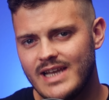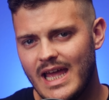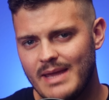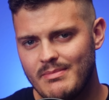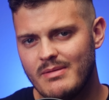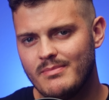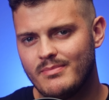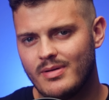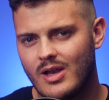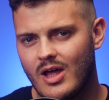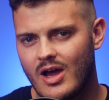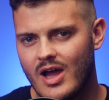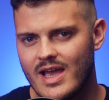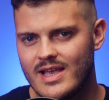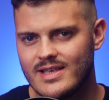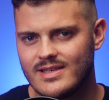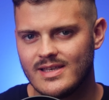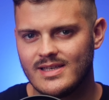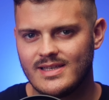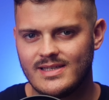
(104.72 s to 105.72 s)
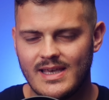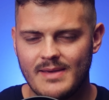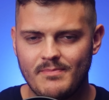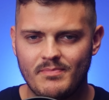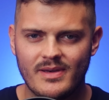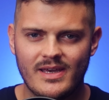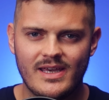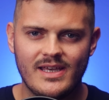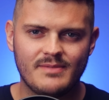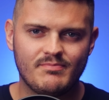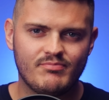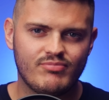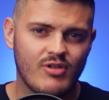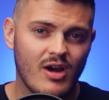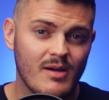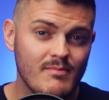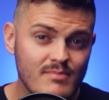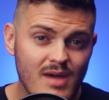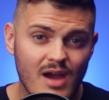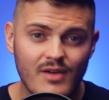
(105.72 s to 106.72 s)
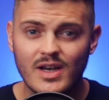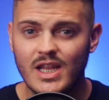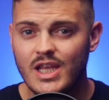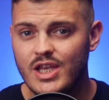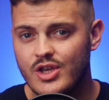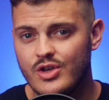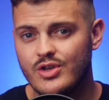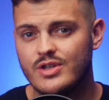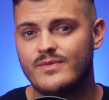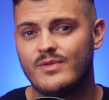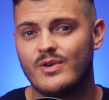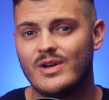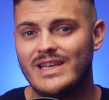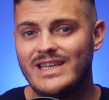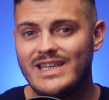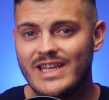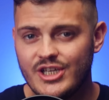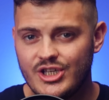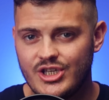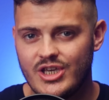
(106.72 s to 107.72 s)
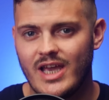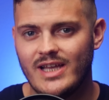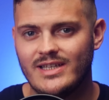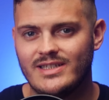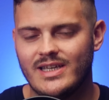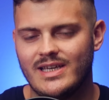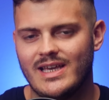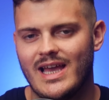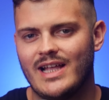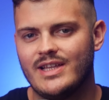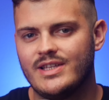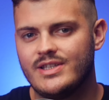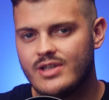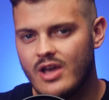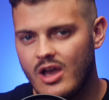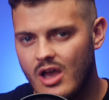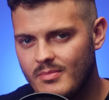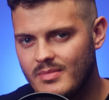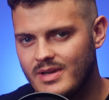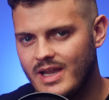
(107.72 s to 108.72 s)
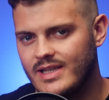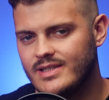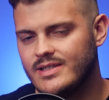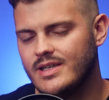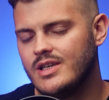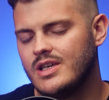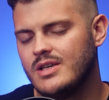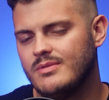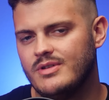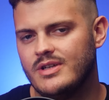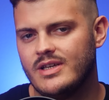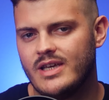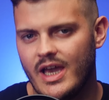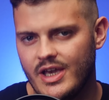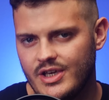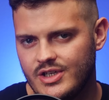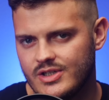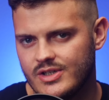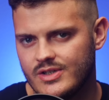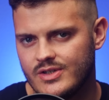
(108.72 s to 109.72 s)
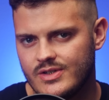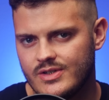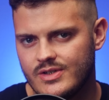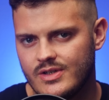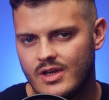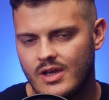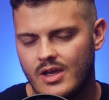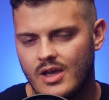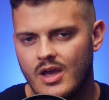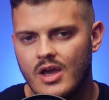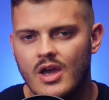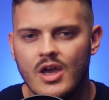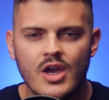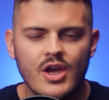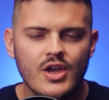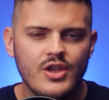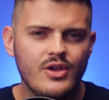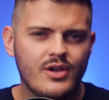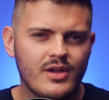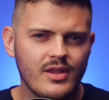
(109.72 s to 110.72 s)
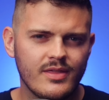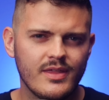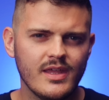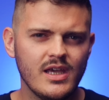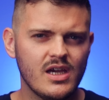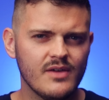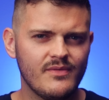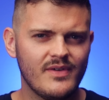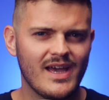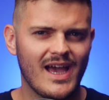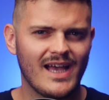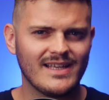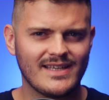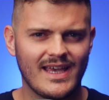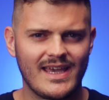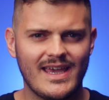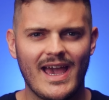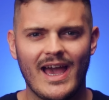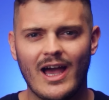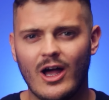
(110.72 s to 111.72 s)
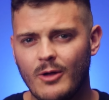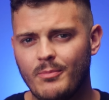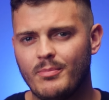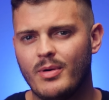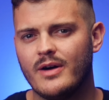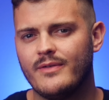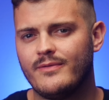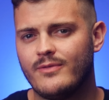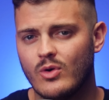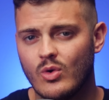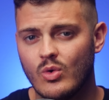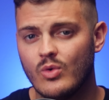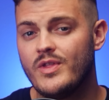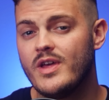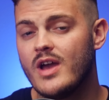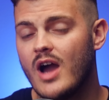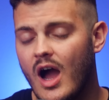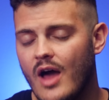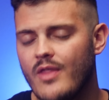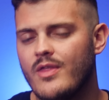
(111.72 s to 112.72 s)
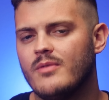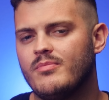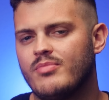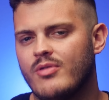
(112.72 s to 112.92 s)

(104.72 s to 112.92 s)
name implies, SIP is primarily used for initiating and terminating communications. You can think of it as a helper for all the other